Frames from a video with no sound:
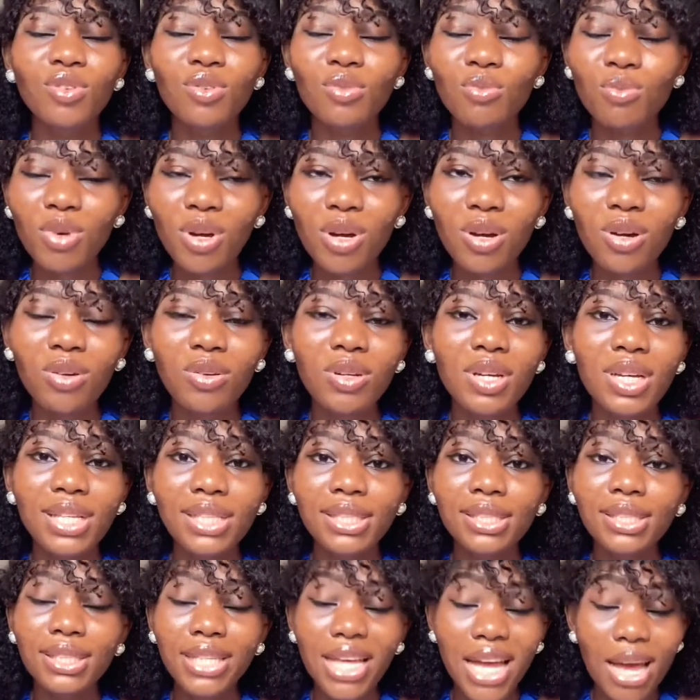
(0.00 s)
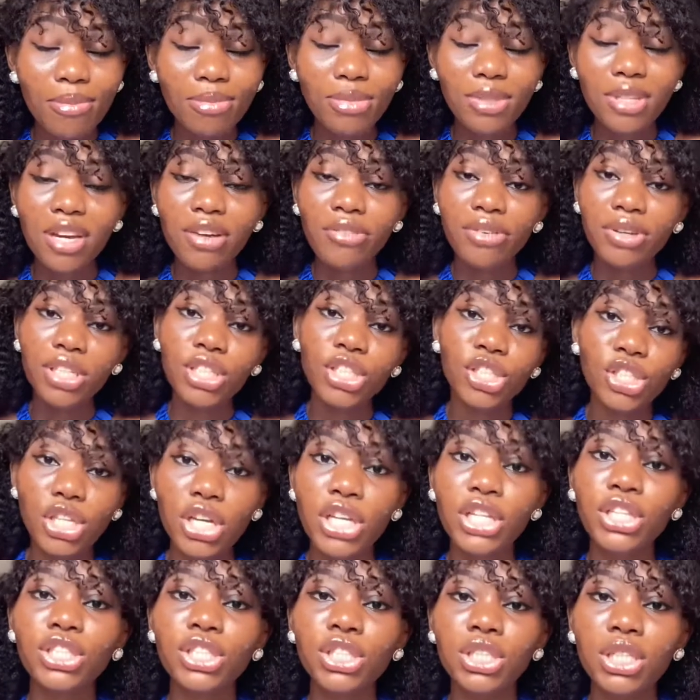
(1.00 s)
well times are really
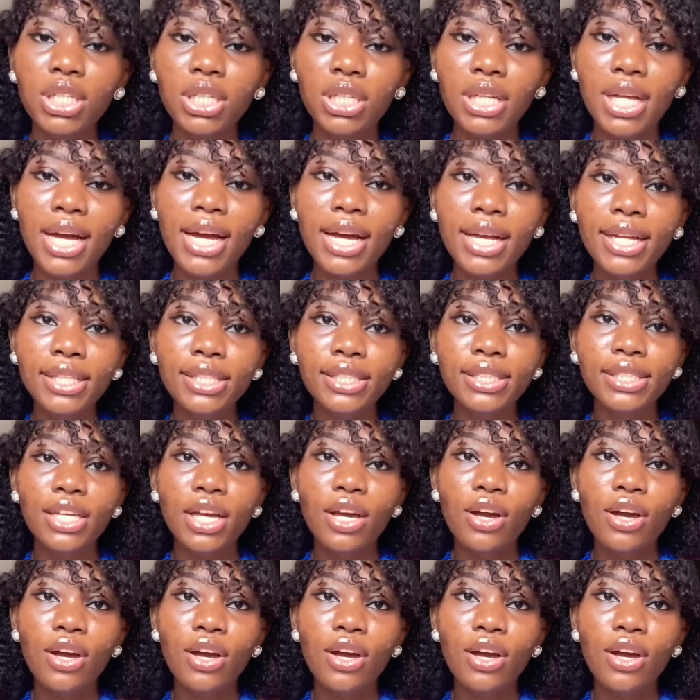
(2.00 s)
changing and